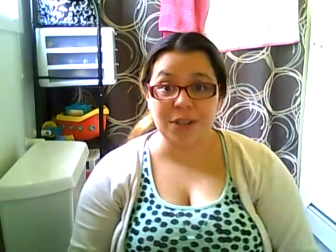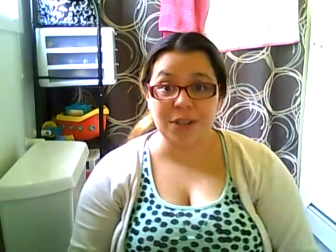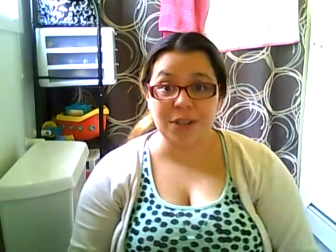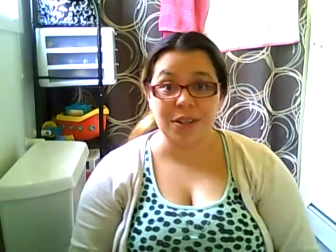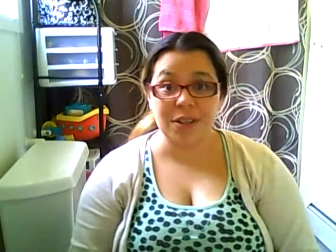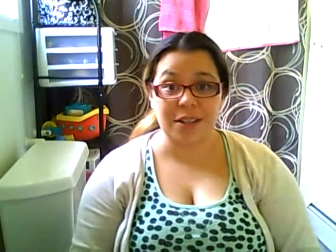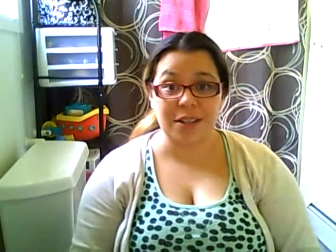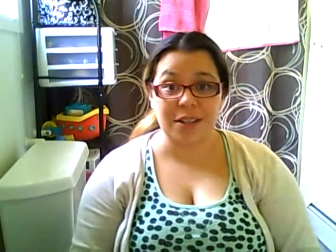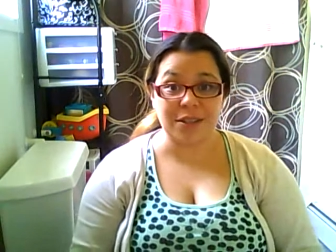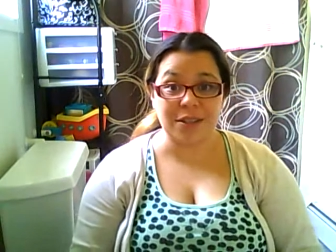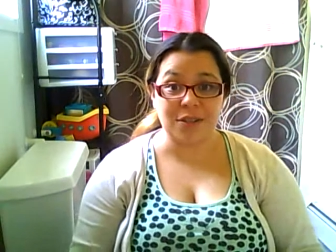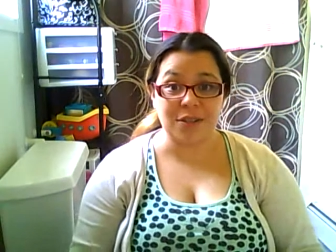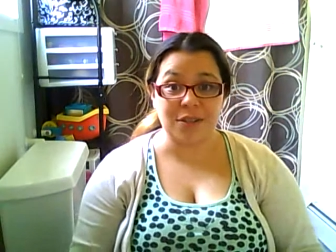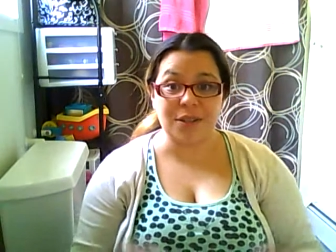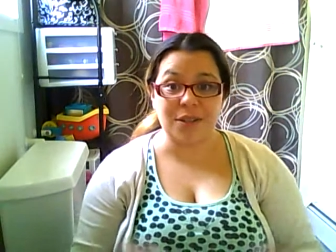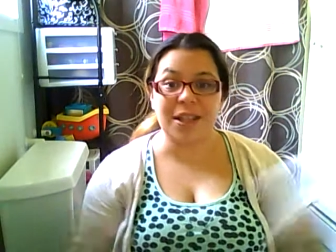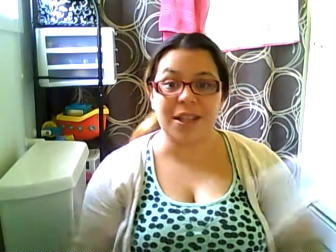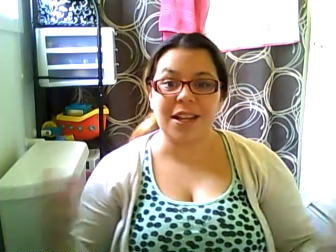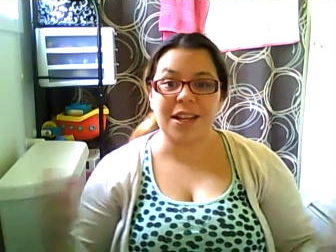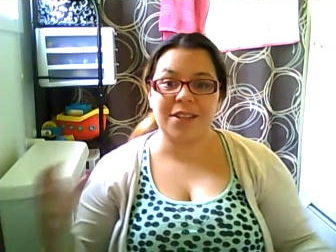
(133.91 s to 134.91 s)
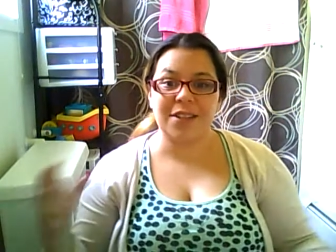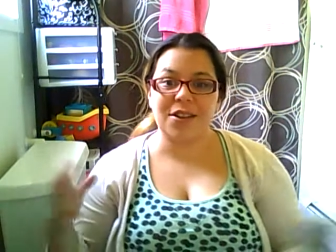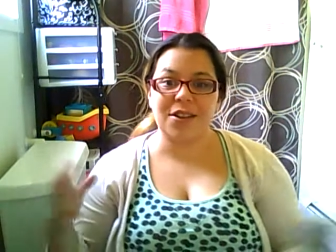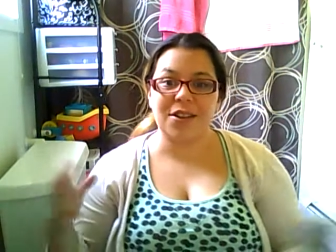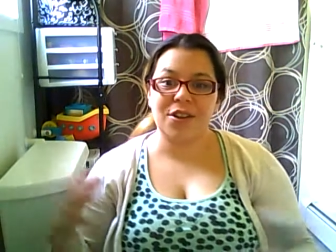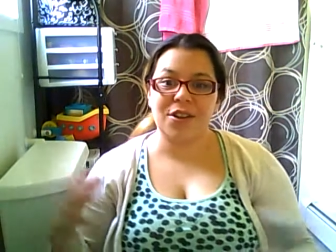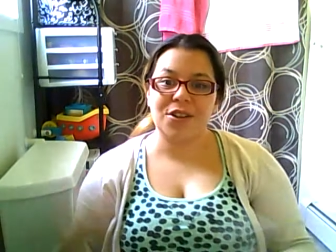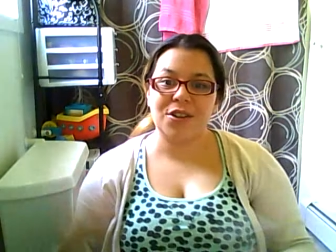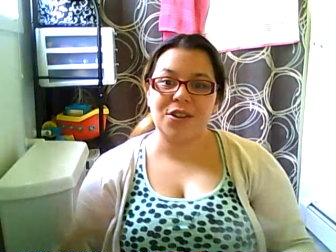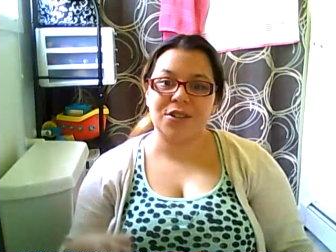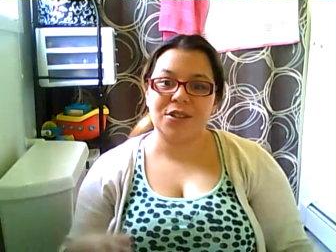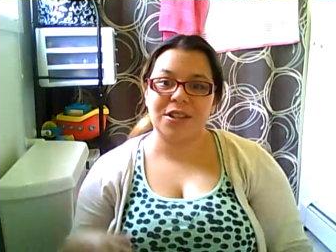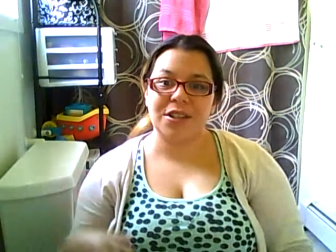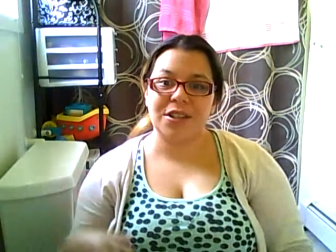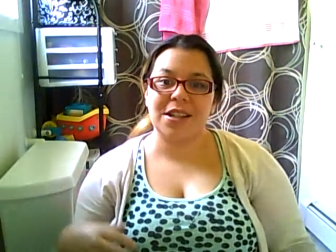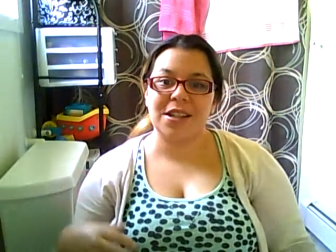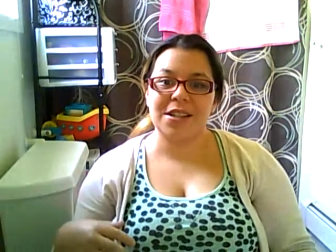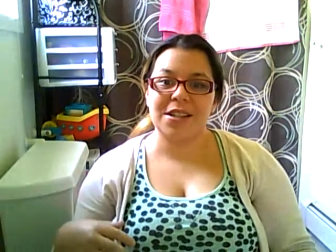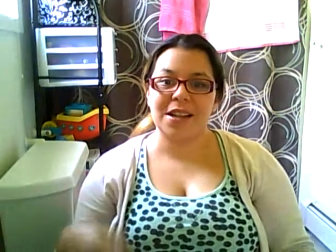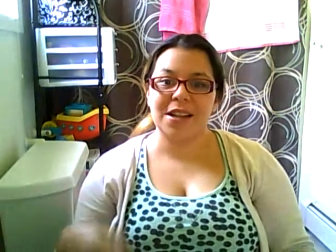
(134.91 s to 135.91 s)
2003 that I started using
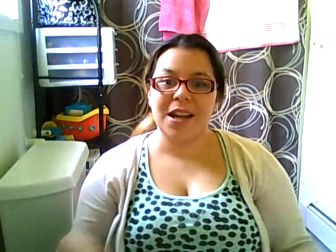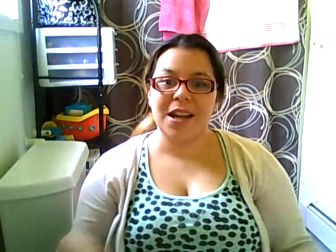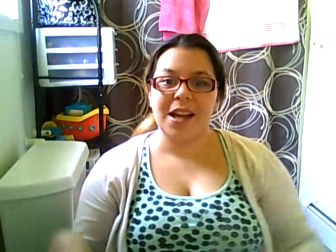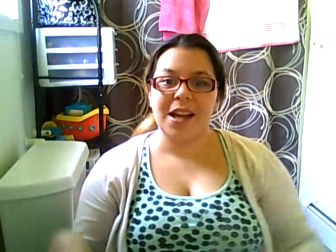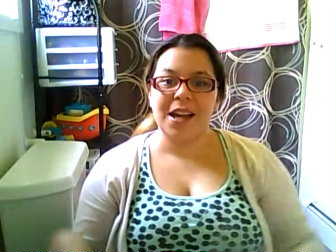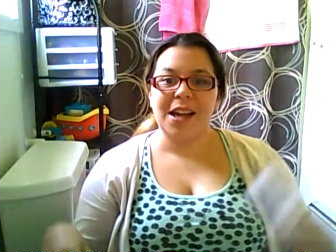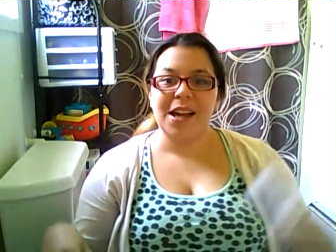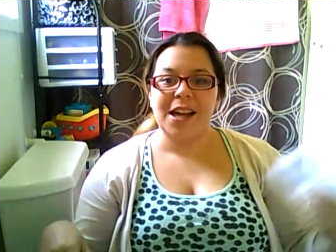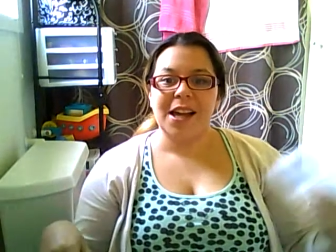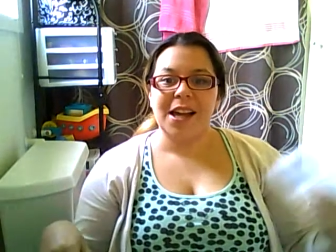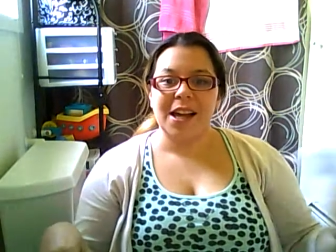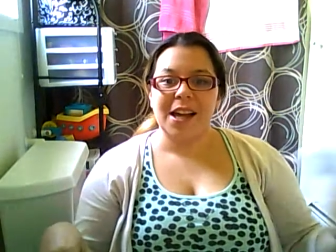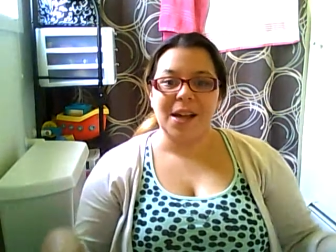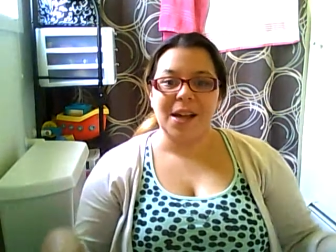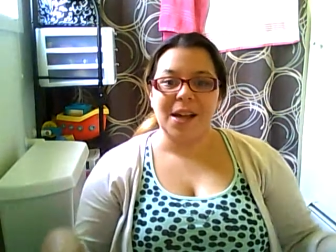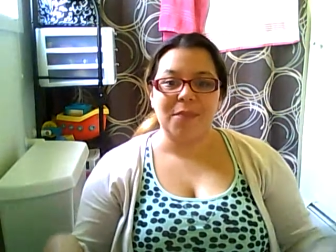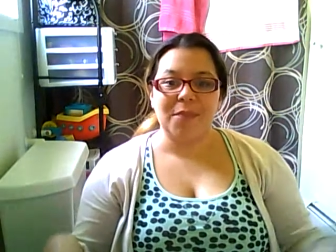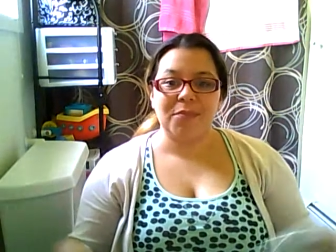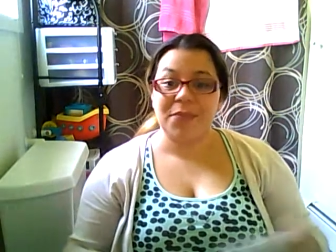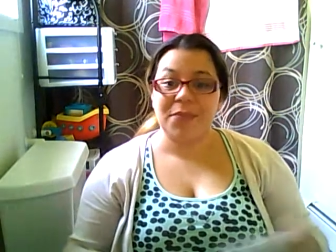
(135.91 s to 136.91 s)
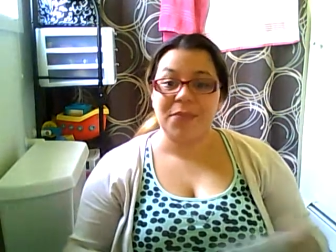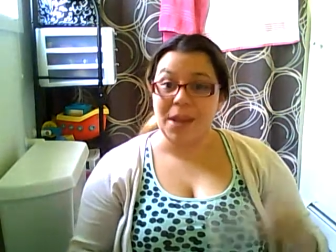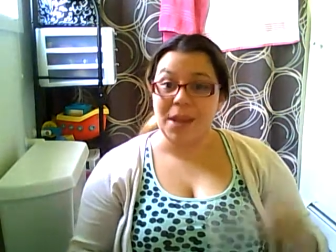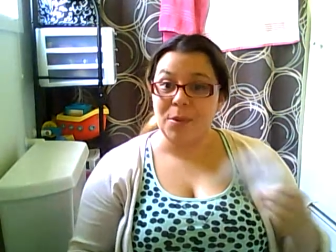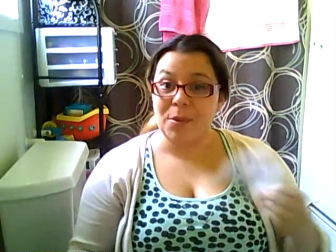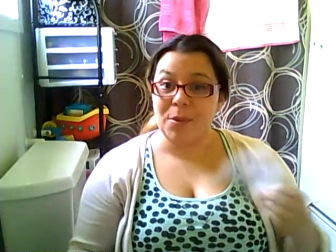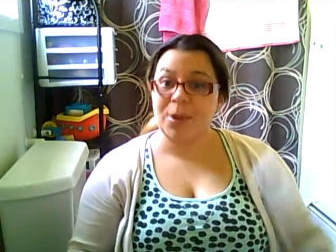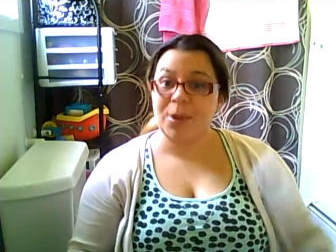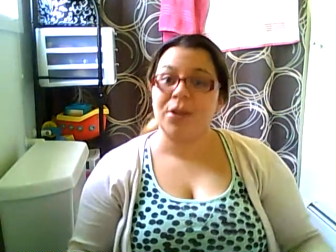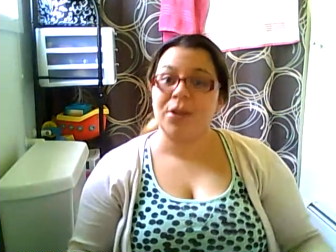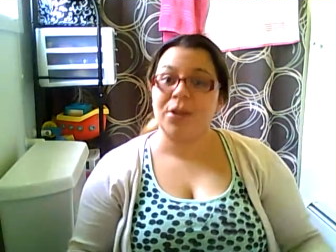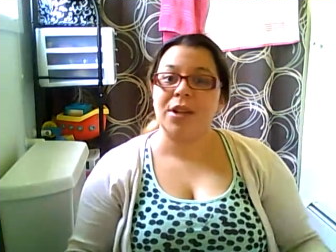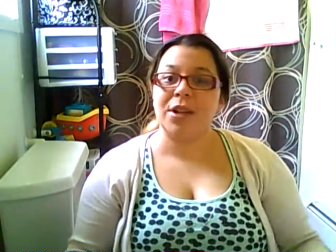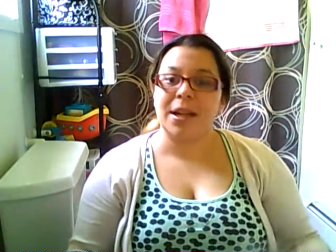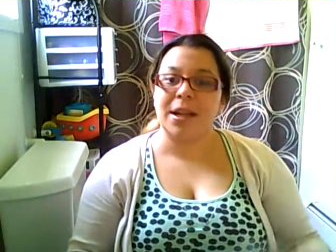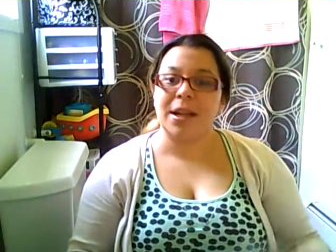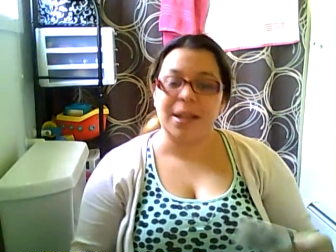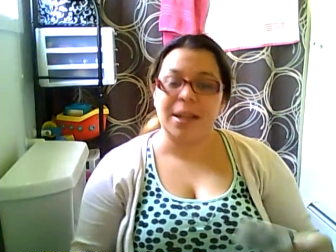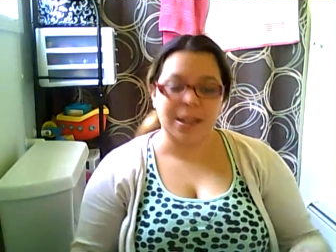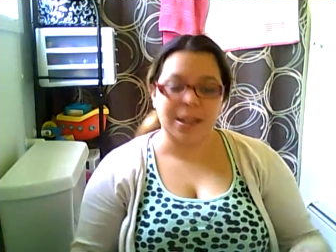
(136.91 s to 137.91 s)
these. They were good.
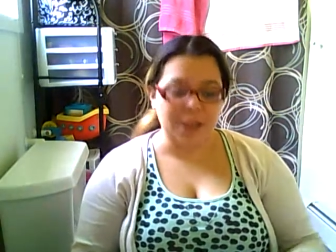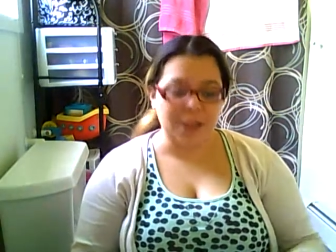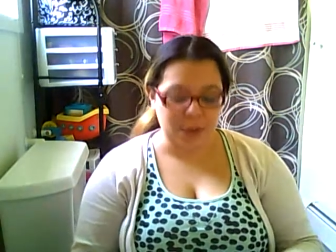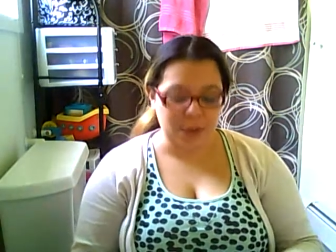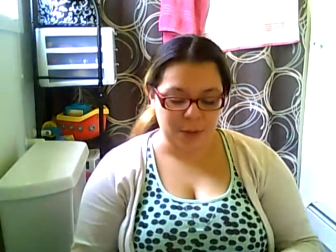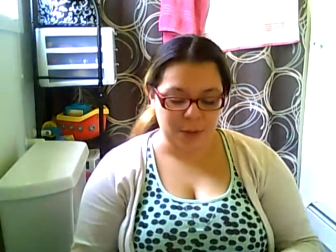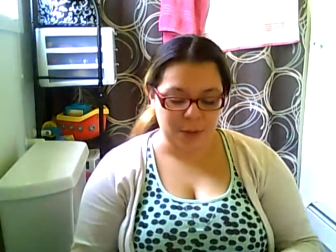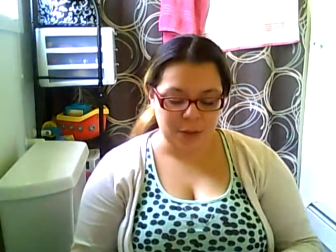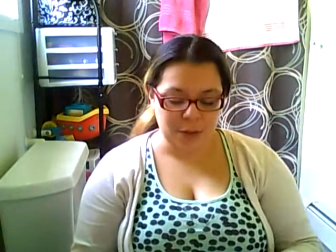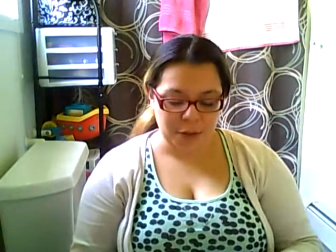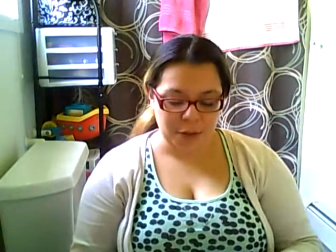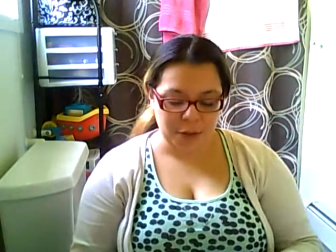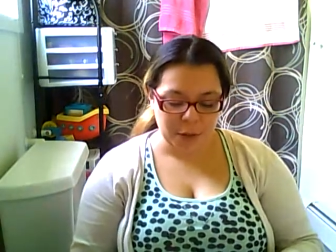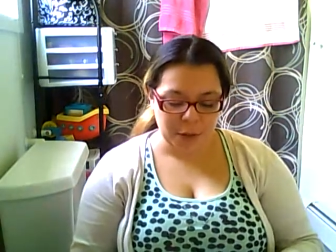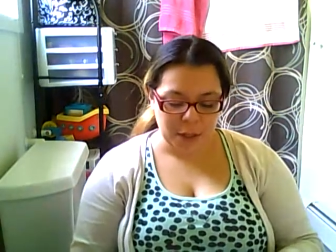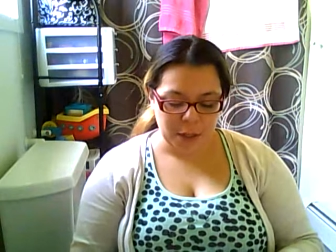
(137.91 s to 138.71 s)
I like those.